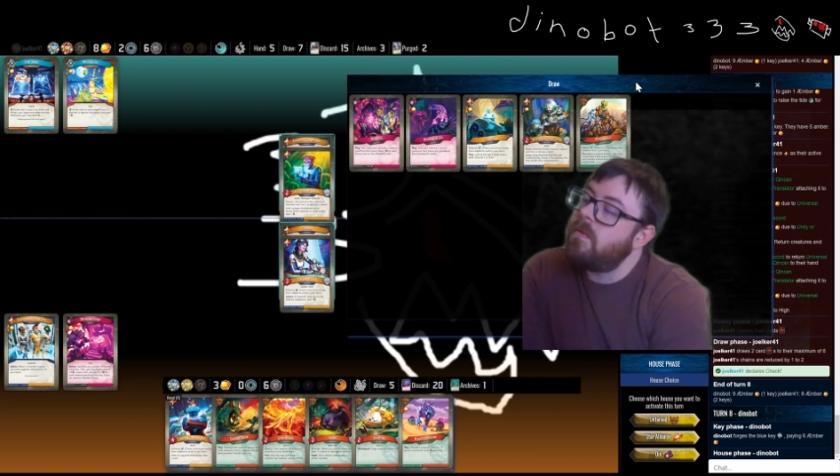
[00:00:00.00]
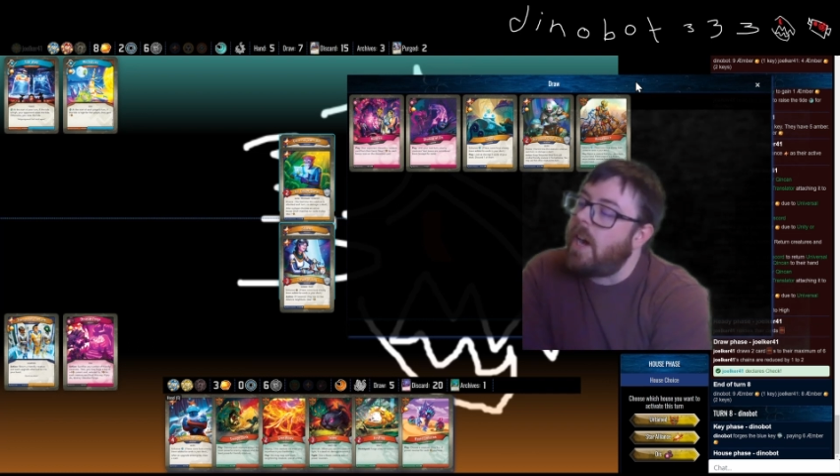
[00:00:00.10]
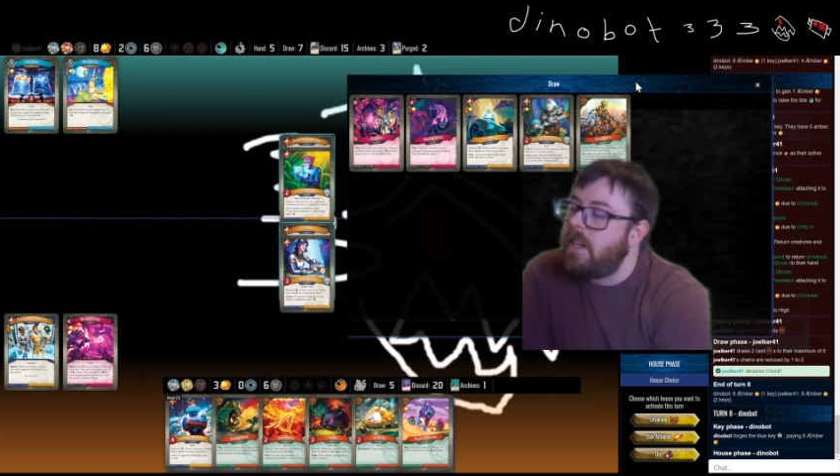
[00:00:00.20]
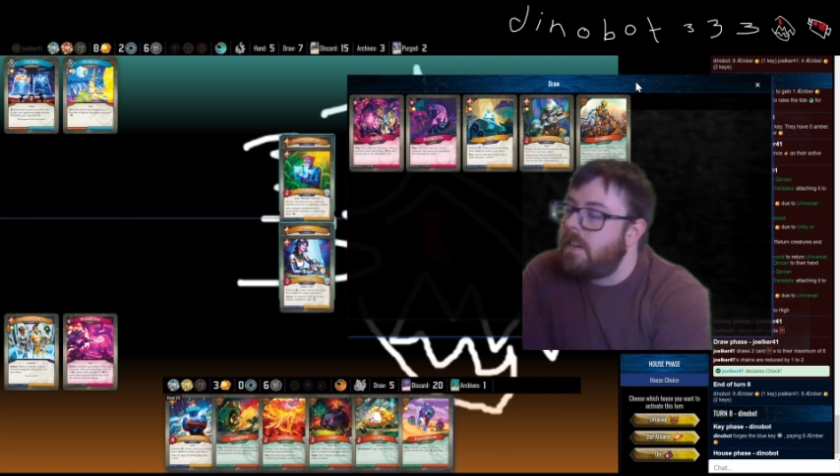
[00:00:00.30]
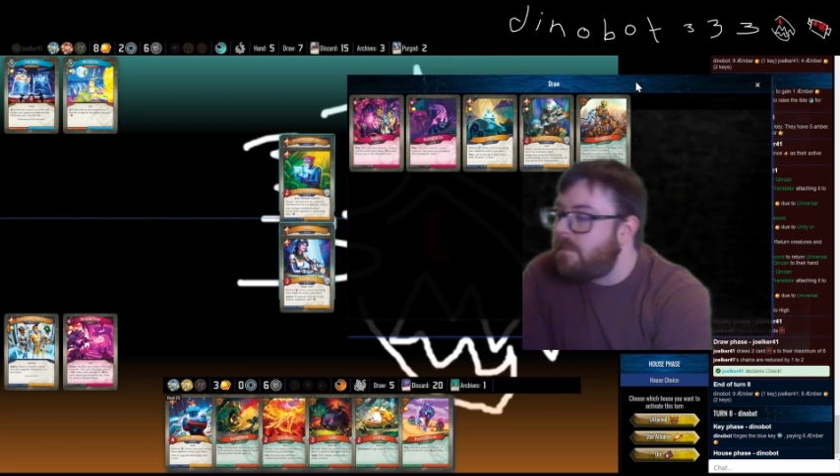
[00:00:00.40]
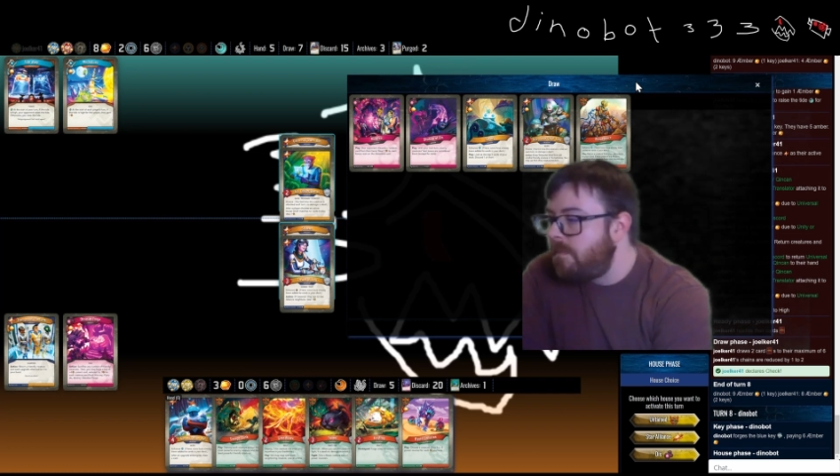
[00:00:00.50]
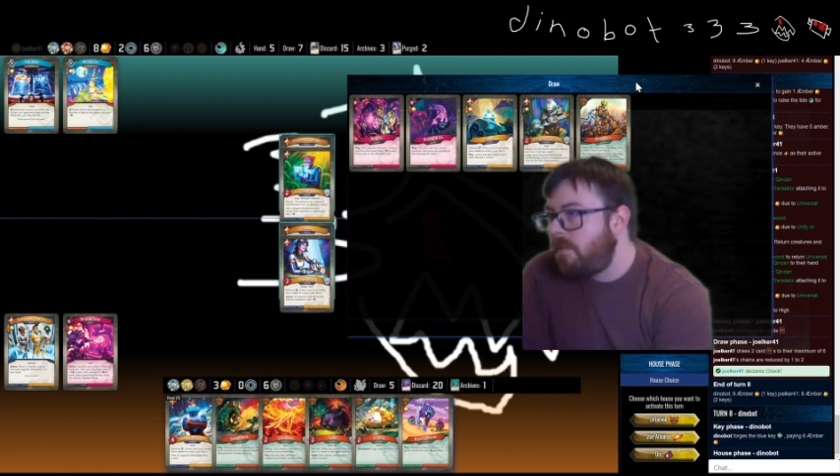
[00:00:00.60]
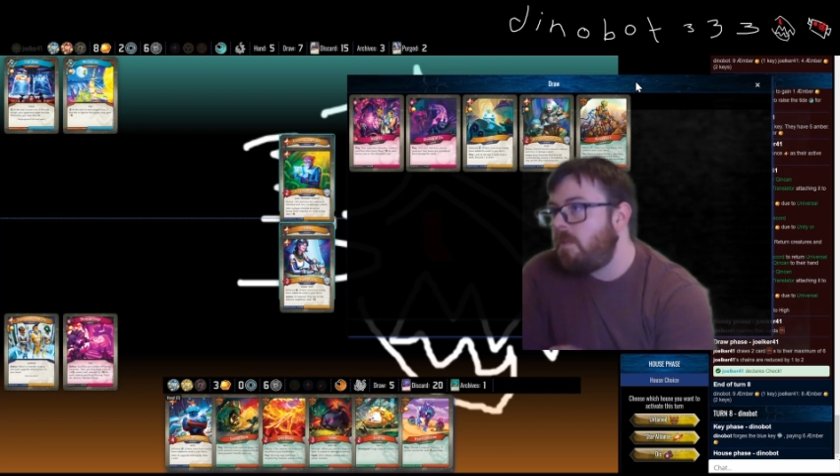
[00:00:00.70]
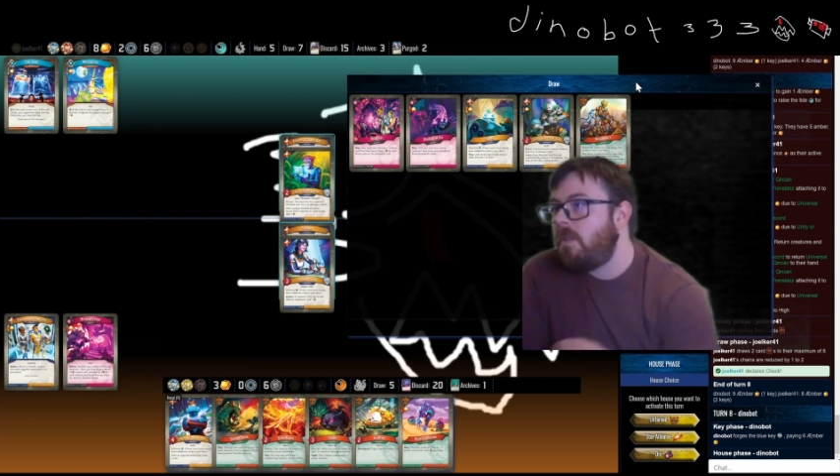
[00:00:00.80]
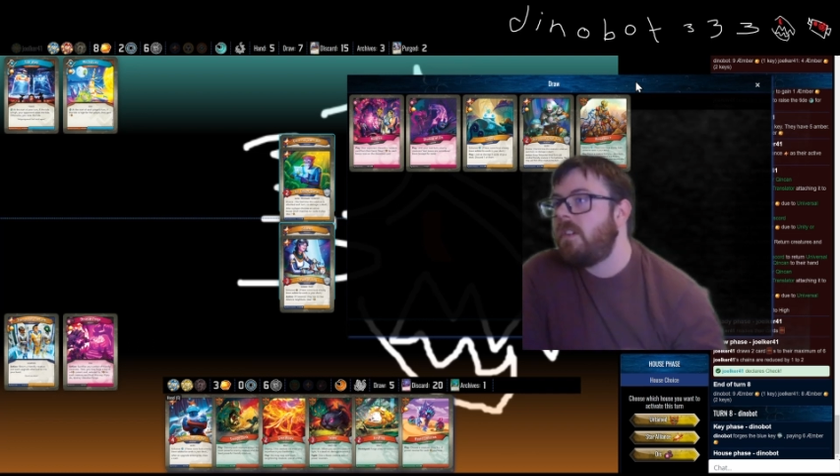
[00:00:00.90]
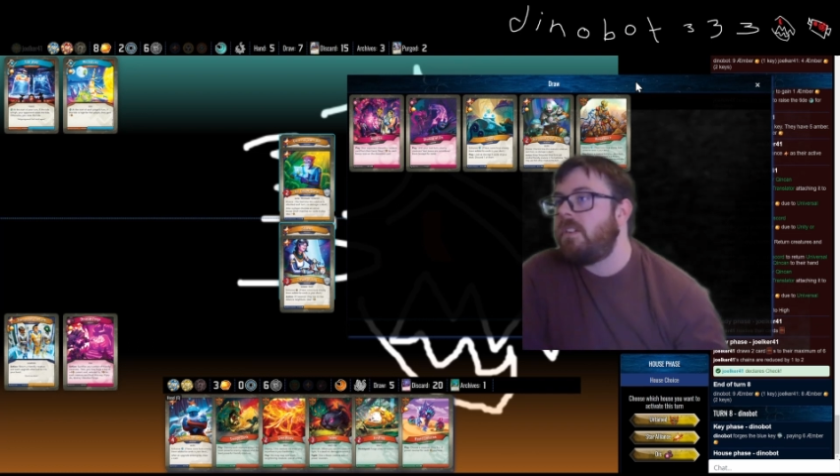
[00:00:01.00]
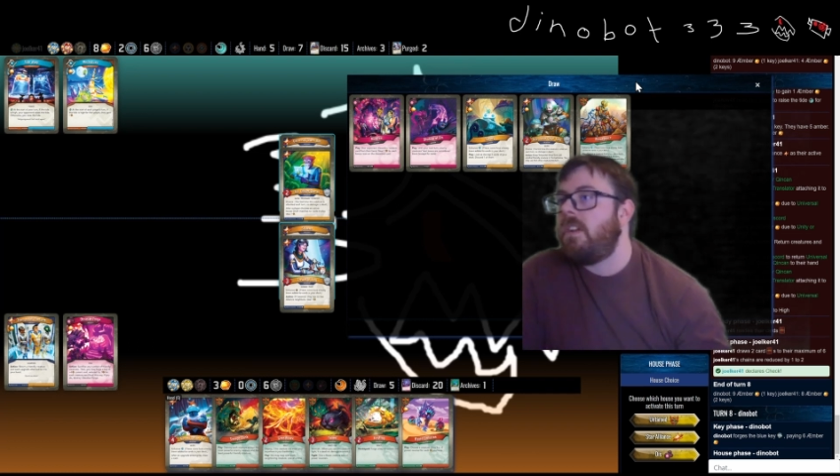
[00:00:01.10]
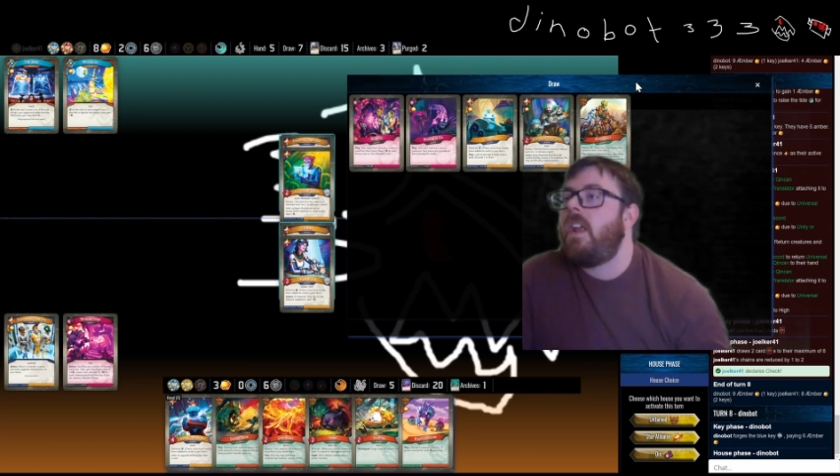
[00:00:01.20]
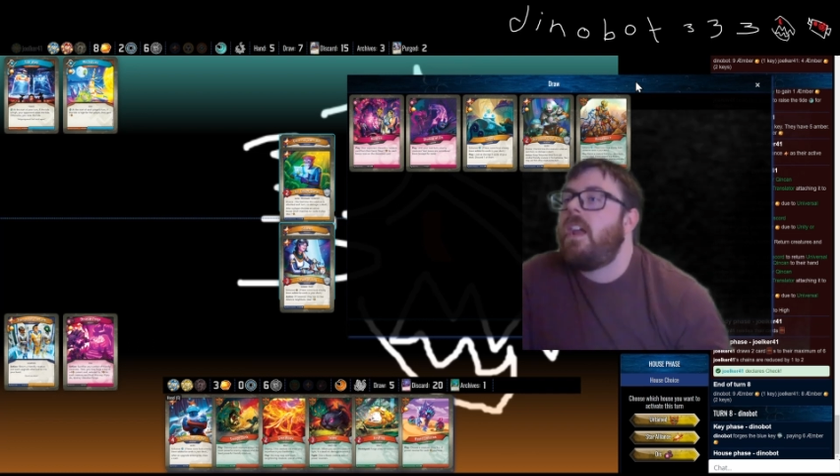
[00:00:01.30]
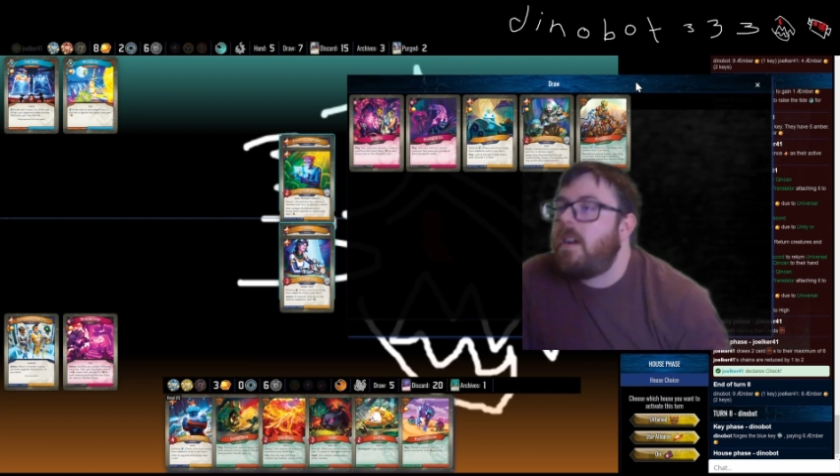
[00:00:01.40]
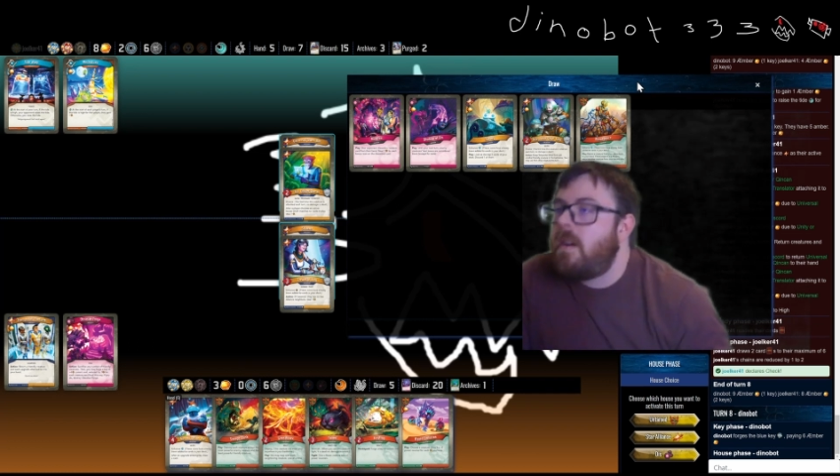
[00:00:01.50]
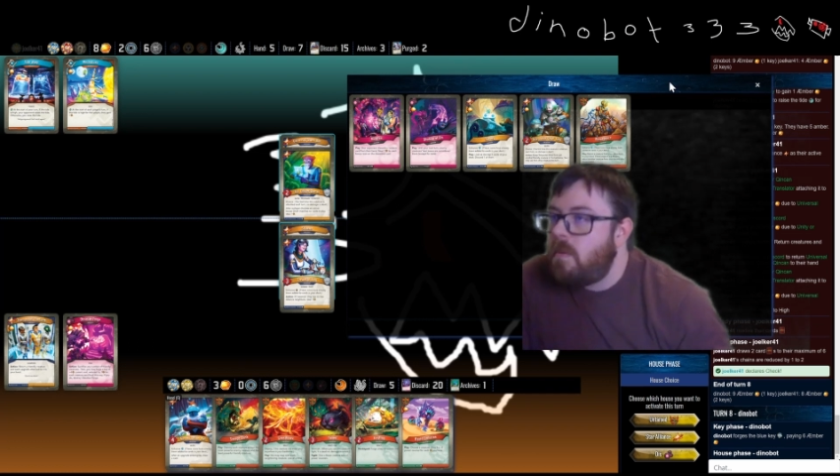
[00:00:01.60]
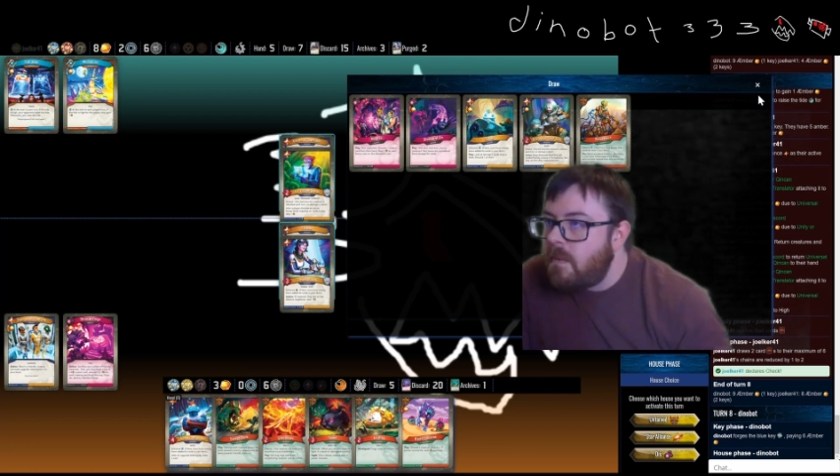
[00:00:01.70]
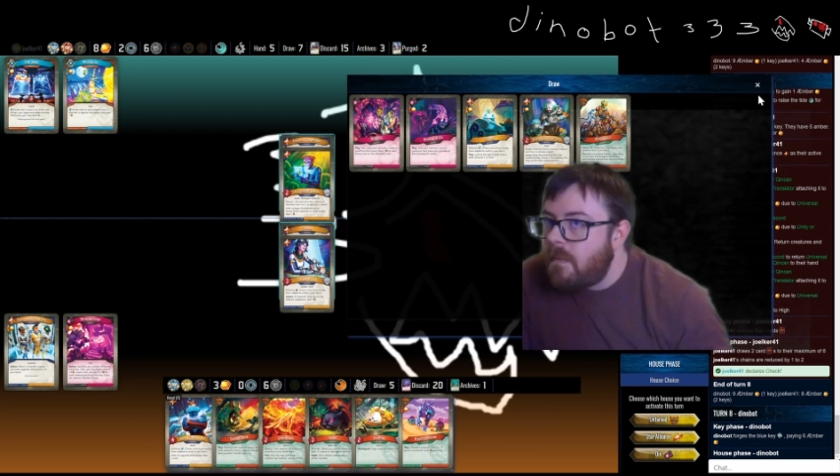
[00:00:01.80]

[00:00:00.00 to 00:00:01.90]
I need to forge now.